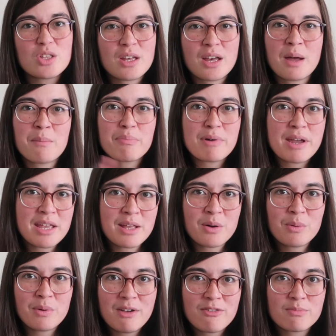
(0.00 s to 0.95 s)
I'm breaking
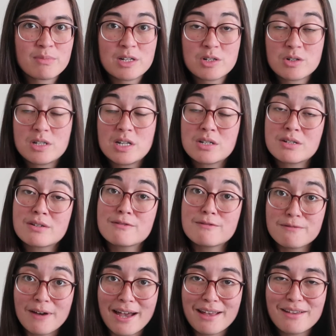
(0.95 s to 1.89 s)
away from my tradition of
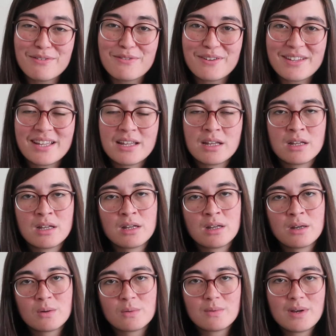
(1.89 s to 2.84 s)
5
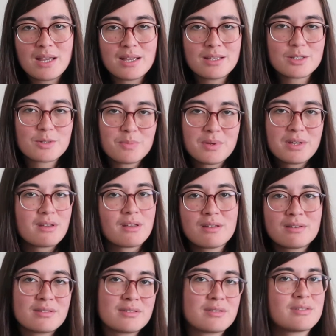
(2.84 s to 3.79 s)
ways
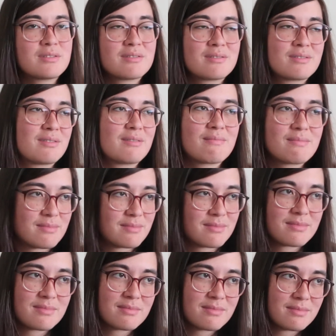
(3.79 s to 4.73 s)
because
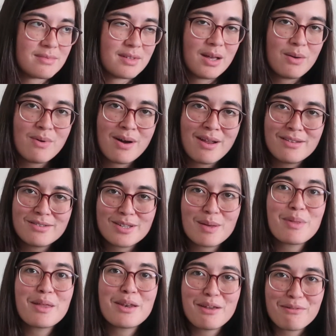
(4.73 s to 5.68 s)
I wanted
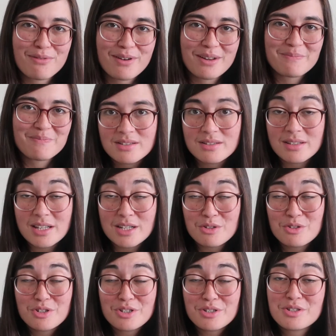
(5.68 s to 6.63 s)
something different. So
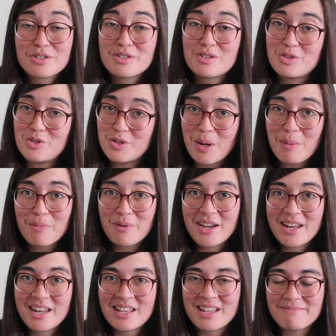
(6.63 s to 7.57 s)
let's just jump
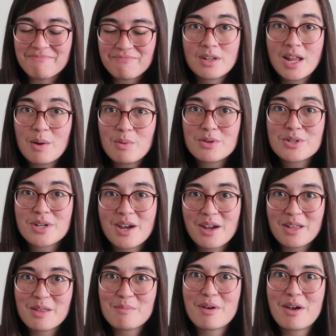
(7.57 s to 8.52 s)
right in. Today we're
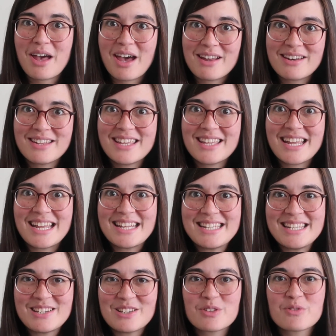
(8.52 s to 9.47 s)
talking about how to get
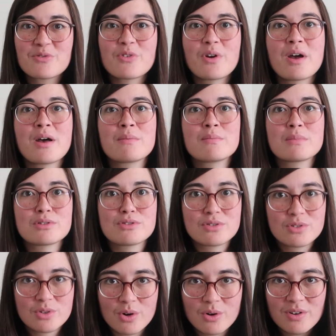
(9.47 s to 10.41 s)
ideas from
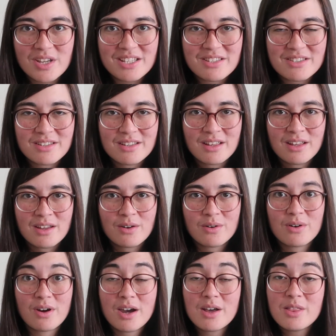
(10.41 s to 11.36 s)
stories
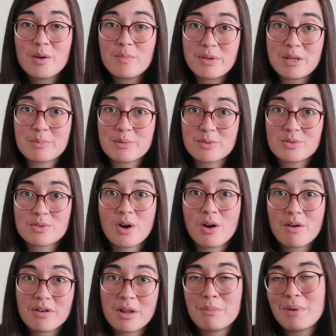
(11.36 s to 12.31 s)
or other people's
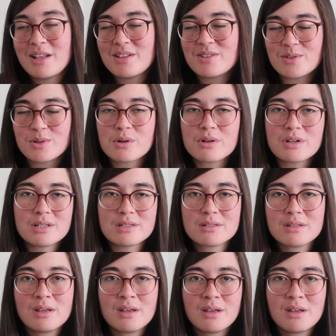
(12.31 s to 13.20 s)
already made stories.